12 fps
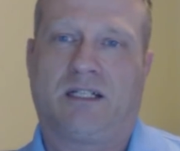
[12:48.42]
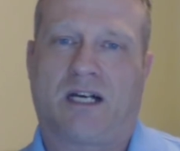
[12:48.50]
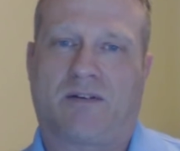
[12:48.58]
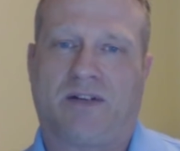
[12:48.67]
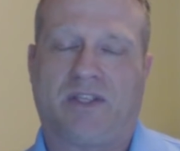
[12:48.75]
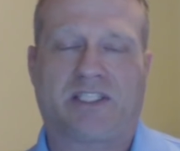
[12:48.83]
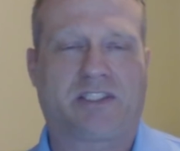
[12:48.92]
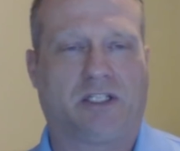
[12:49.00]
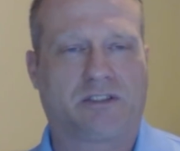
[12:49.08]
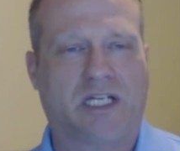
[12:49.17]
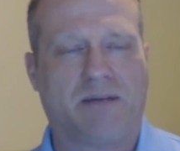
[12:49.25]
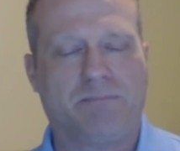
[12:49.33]
All right? They
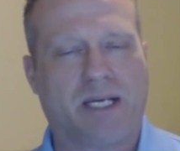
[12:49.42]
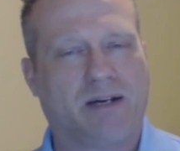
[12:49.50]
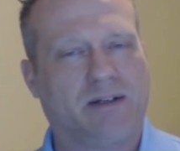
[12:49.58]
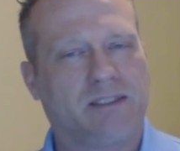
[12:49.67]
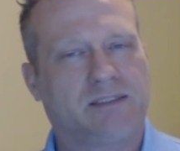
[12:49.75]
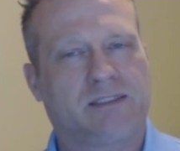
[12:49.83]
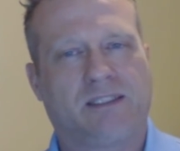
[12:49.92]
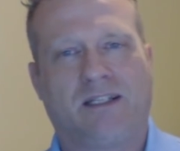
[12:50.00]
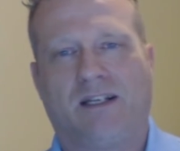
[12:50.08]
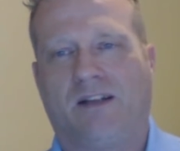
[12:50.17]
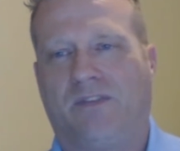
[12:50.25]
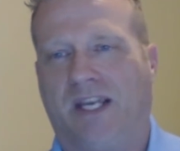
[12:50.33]
still got bearings.
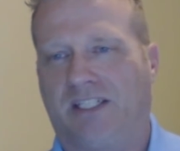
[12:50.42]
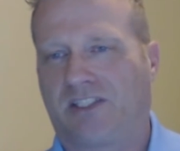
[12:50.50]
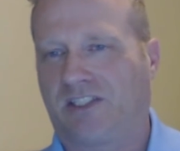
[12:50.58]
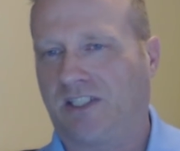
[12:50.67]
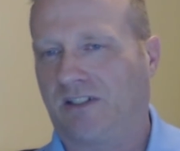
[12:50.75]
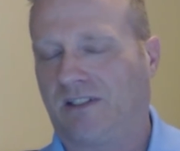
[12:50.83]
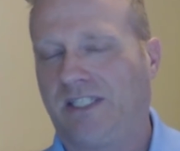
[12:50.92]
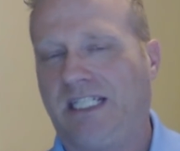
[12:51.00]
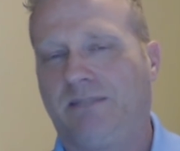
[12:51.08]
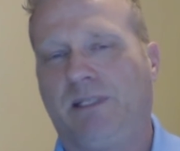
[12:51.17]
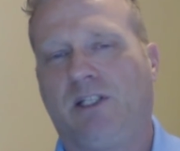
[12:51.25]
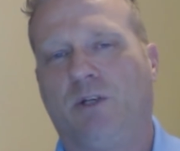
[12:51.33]
They still need
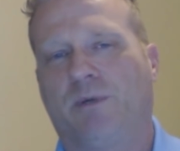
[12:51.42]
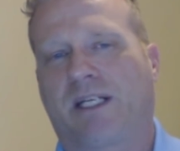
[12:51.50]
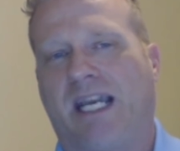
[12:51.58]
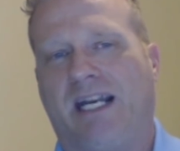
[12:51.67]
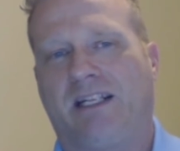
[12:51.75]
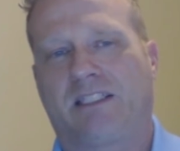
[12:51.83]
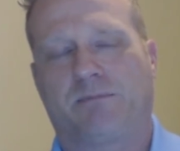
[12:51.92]
to be lubricated,